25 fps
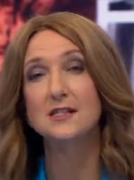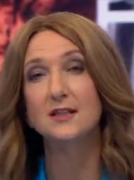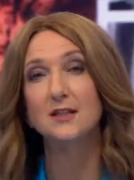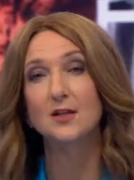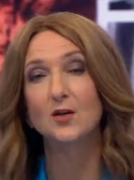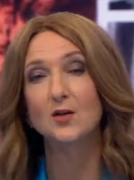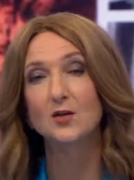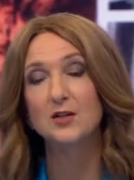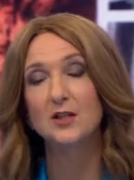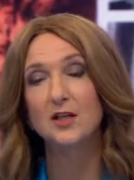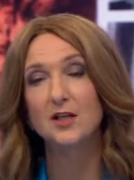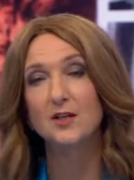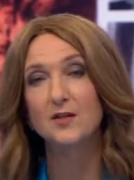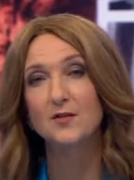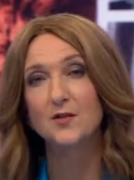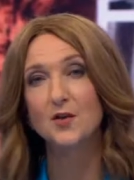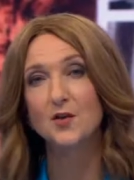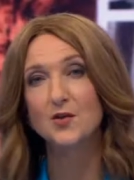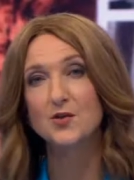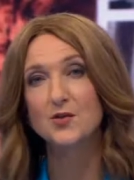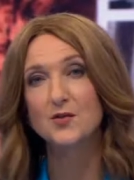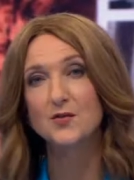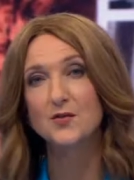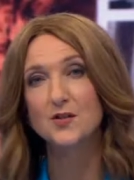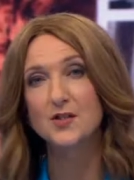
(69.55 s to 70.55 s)
a long line of
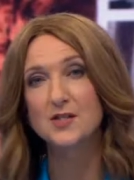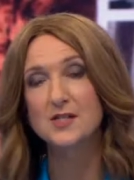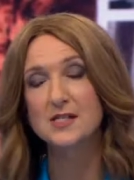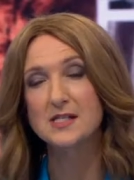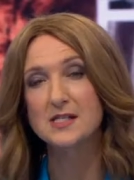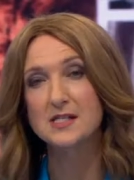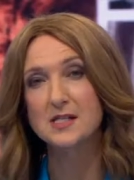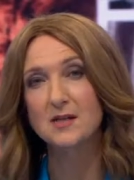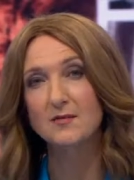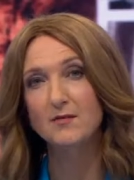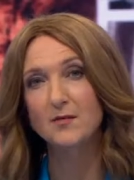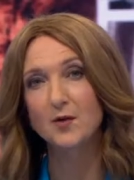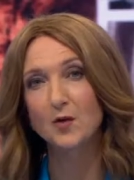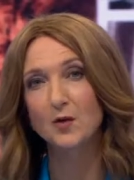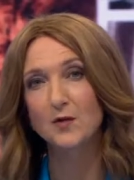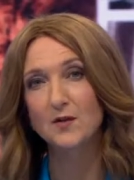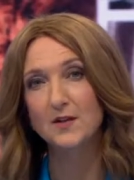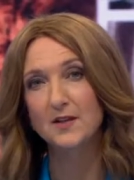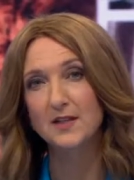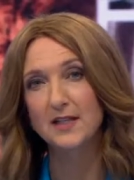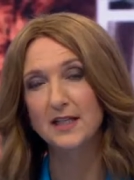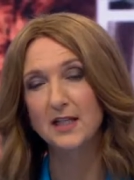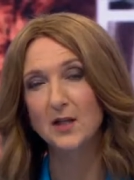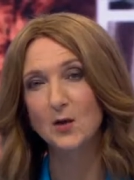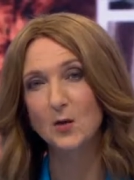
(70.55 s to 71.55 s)
controversies
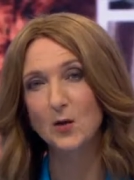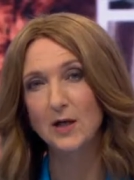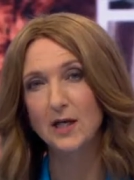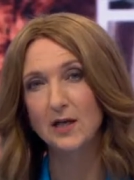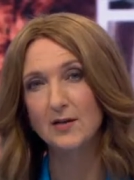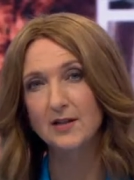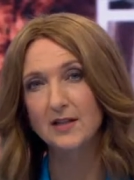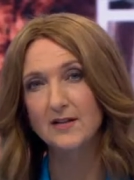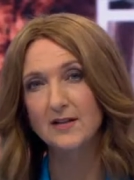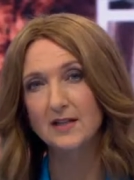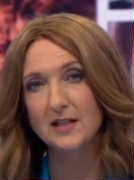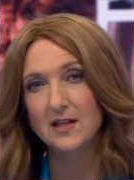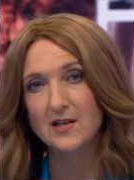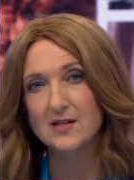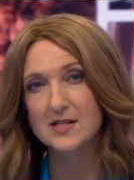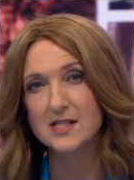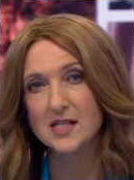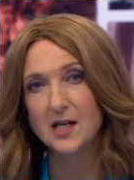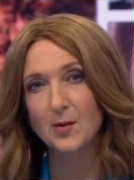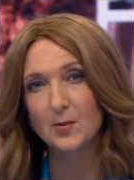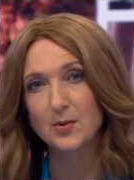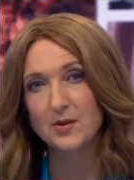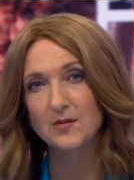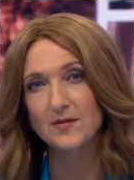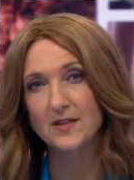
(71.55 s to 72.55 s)
involving the inquiry in the last
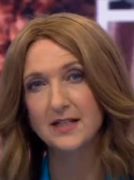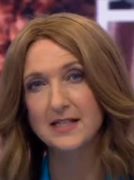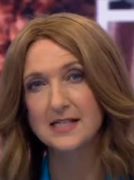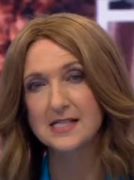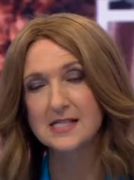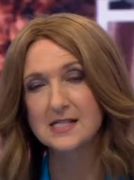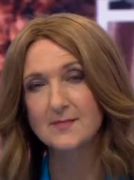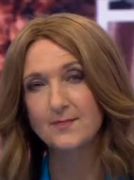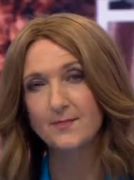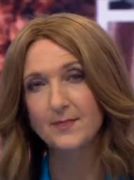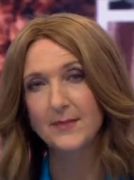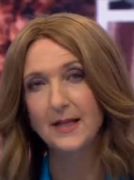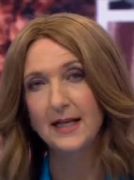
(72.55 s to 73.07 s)
couple of years.